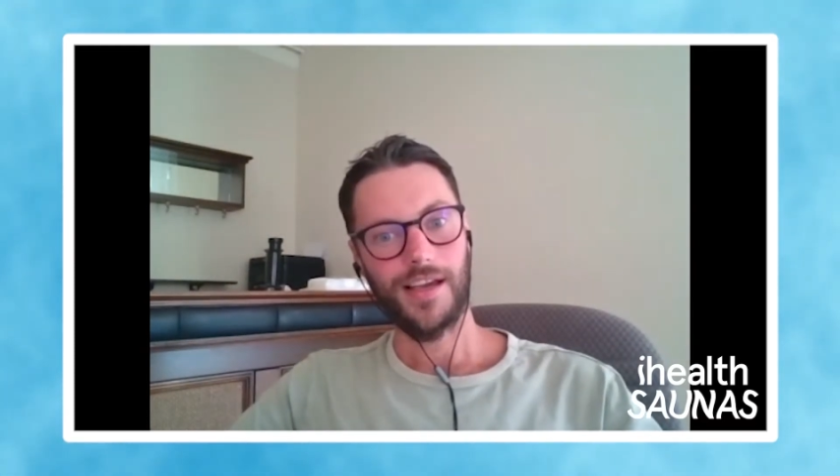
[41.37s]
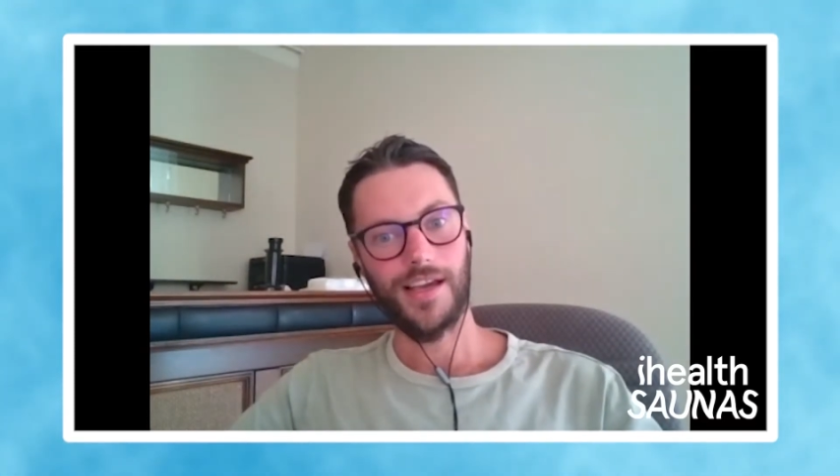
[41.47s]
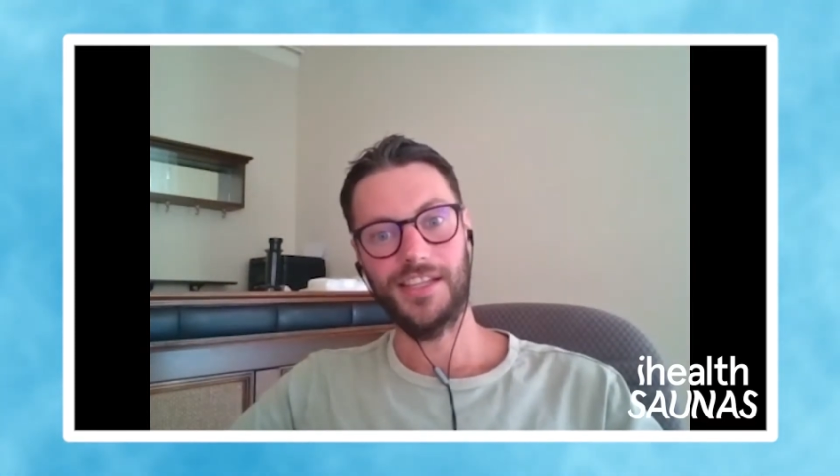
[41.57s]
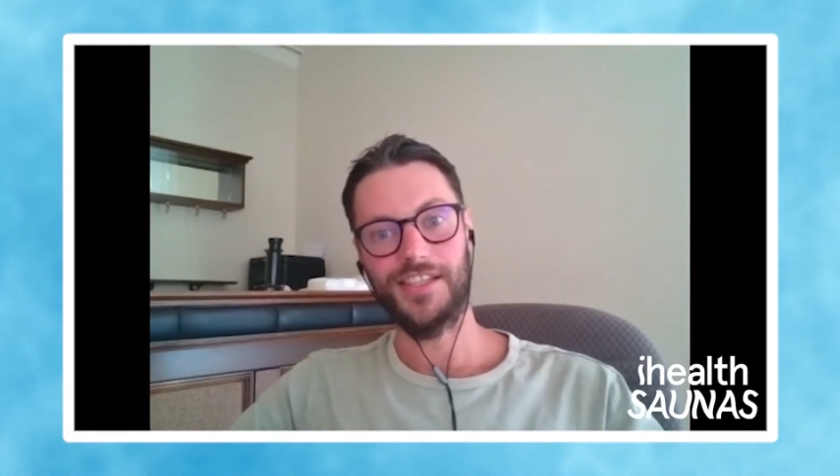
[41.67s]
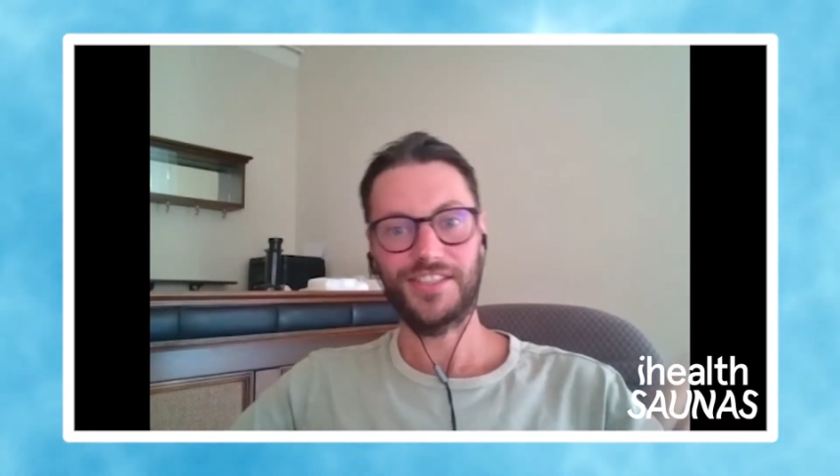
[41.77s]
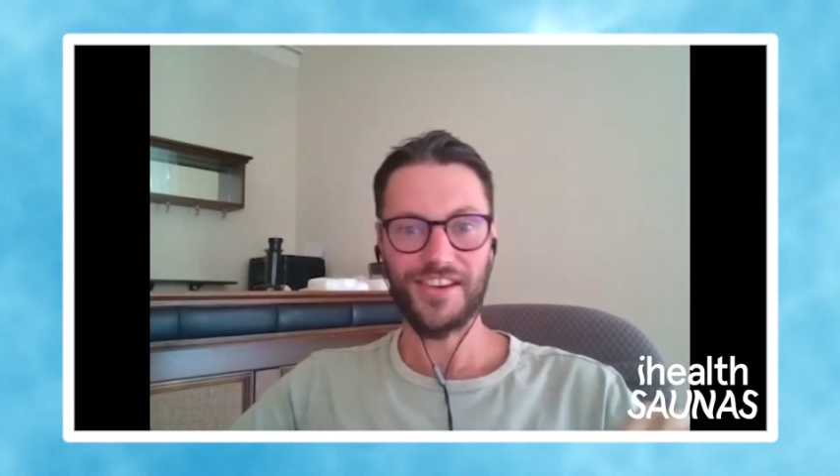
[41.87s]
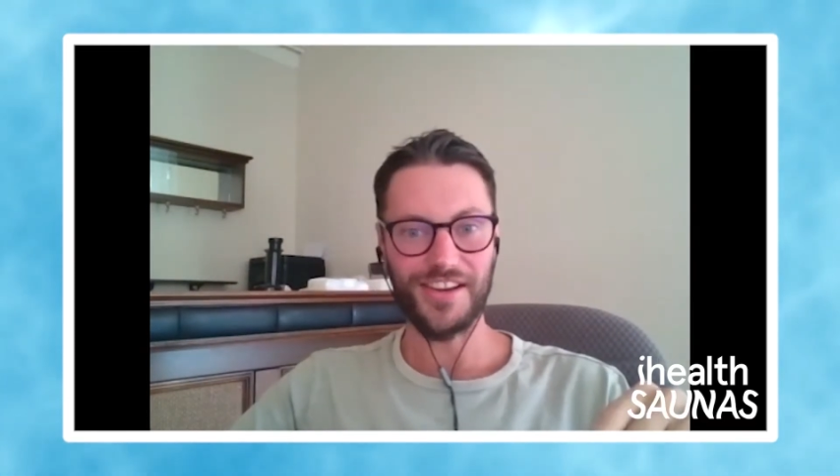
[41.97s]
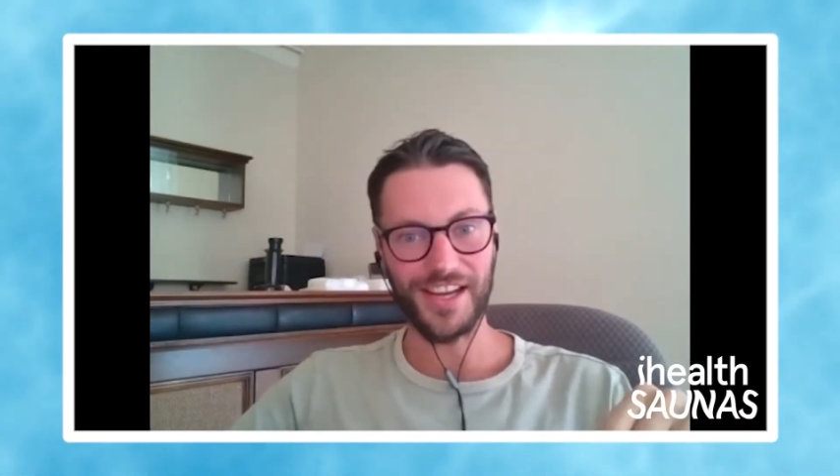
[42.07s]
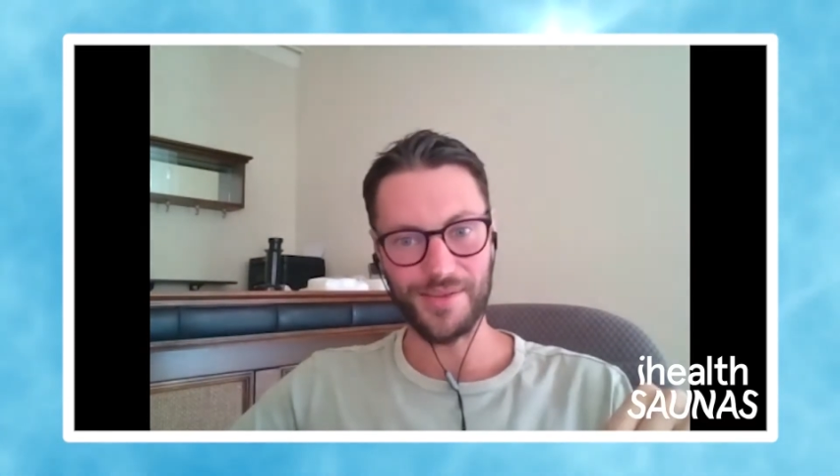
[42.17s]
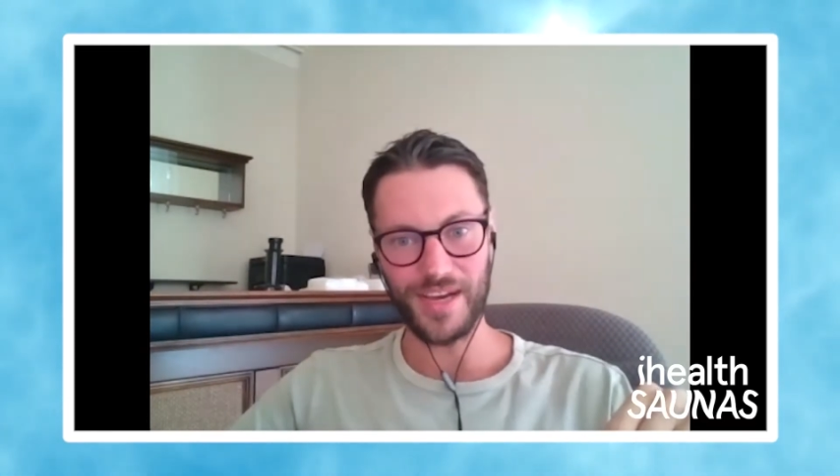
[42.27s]
and then you turned
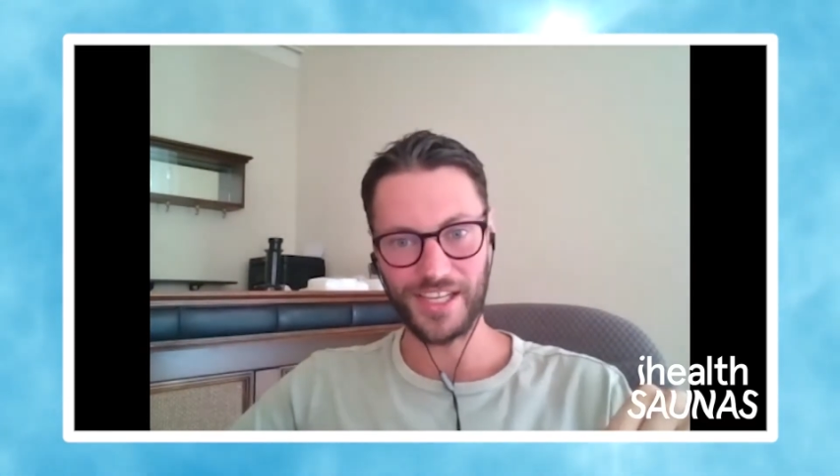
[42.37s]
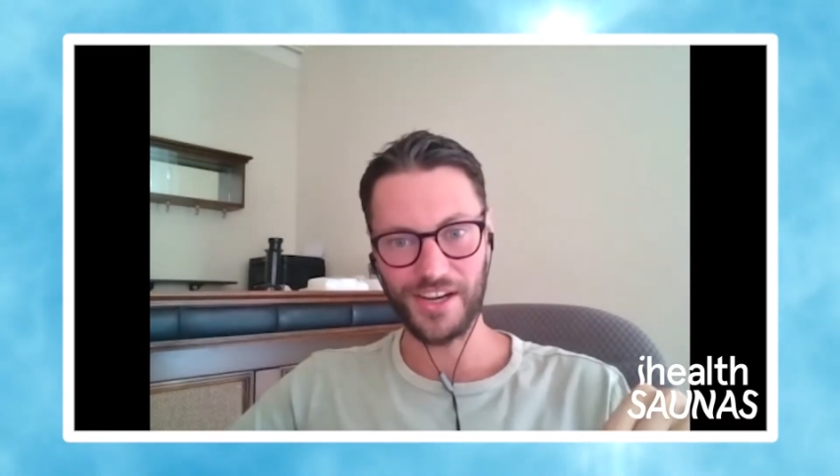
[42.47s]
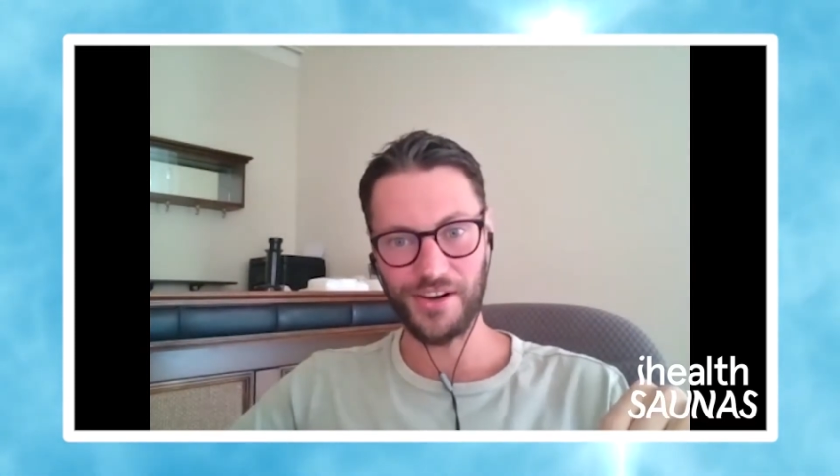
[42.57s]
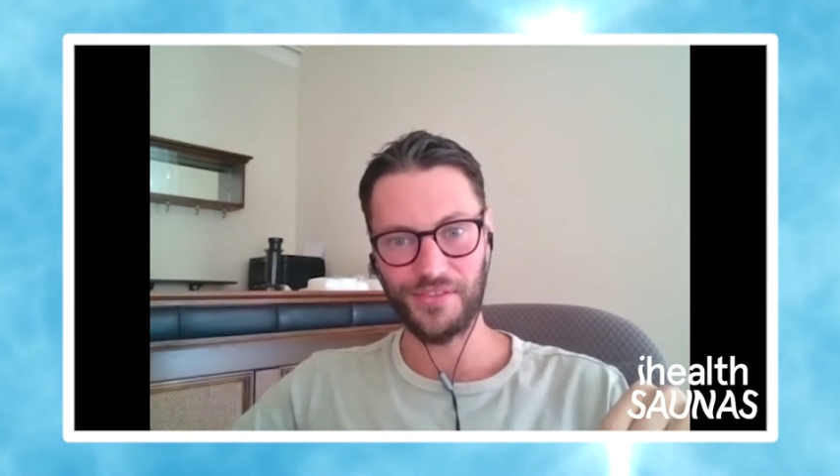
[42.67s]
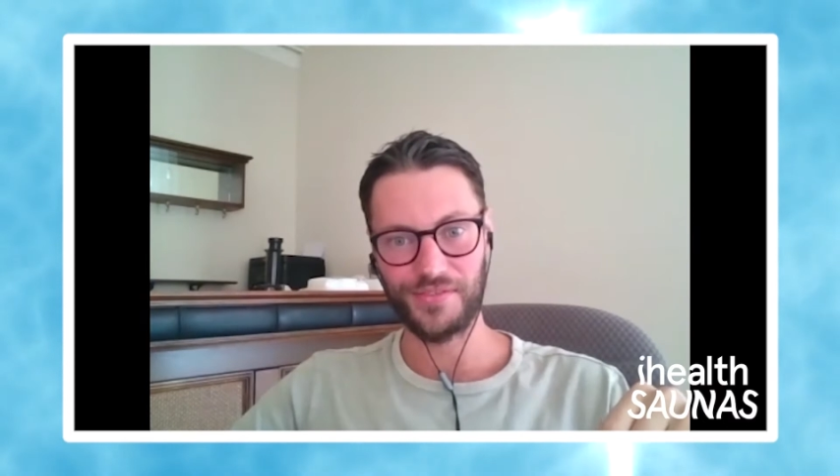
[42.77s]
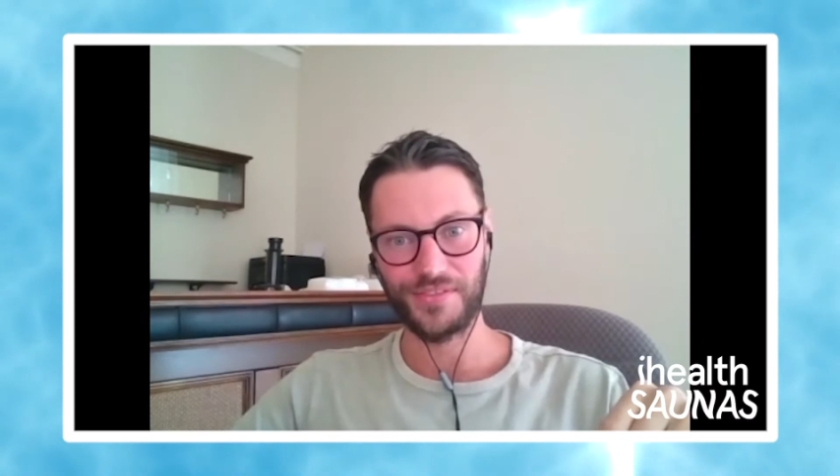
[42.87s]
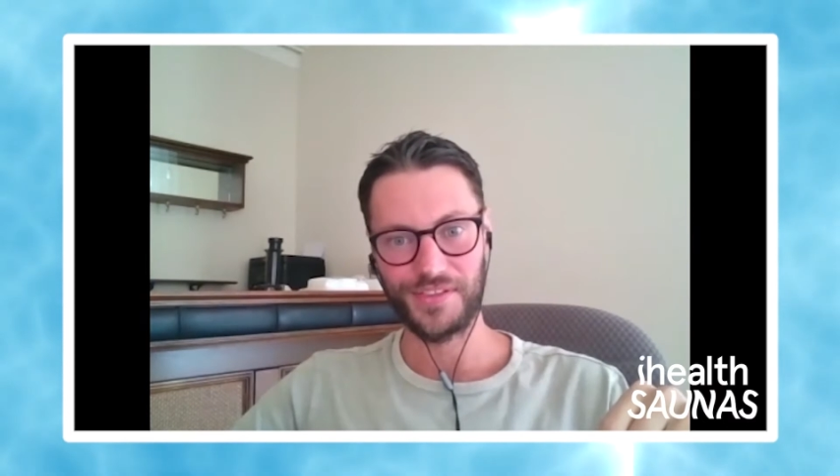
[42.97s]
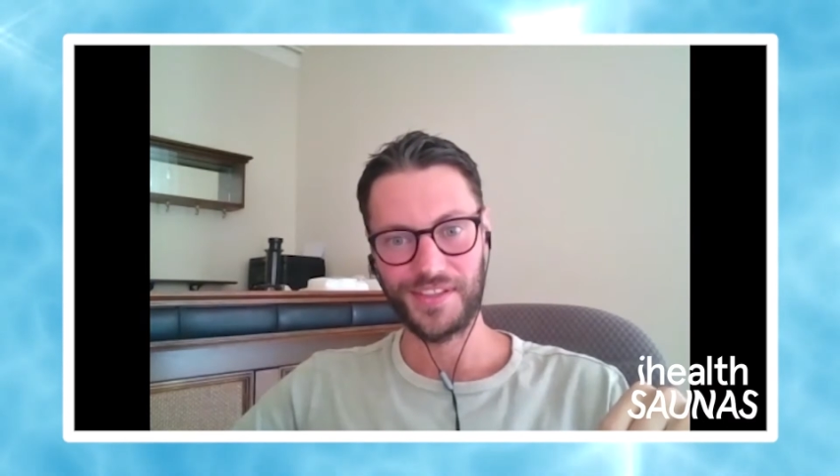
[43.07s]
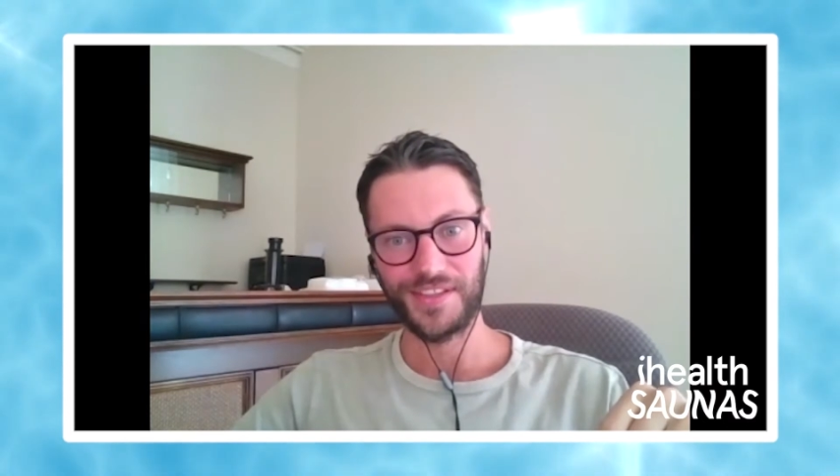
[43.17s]
the light back off,